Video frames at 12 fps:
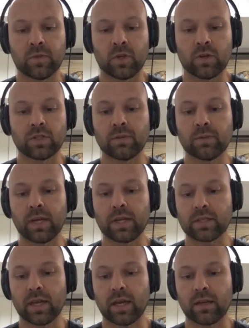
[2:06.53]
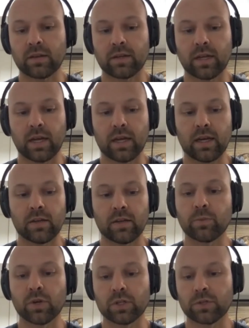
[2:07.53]
teammates that
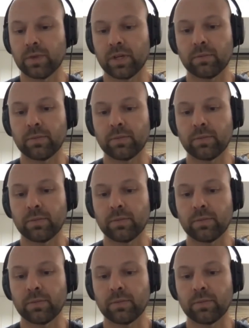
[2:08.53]
pushed me to